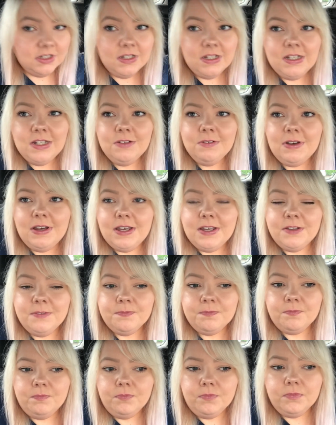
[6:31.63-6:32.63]
Anyway,
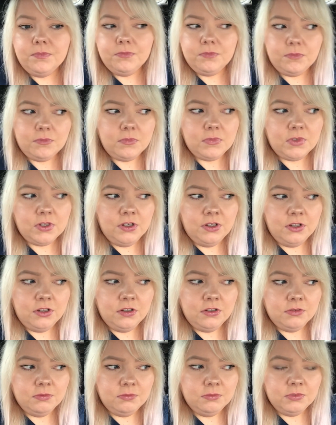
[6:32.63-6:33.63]

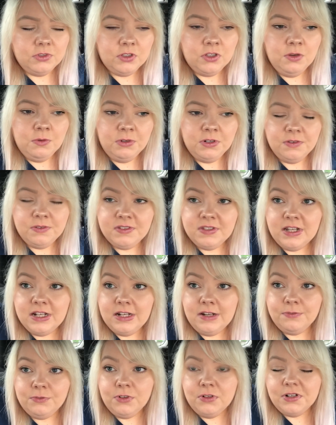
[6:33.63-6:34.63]
you would have
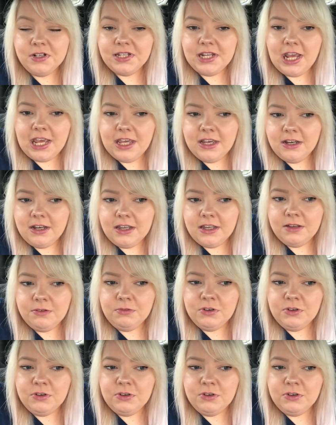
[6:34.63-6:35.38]
seen I've done a daily,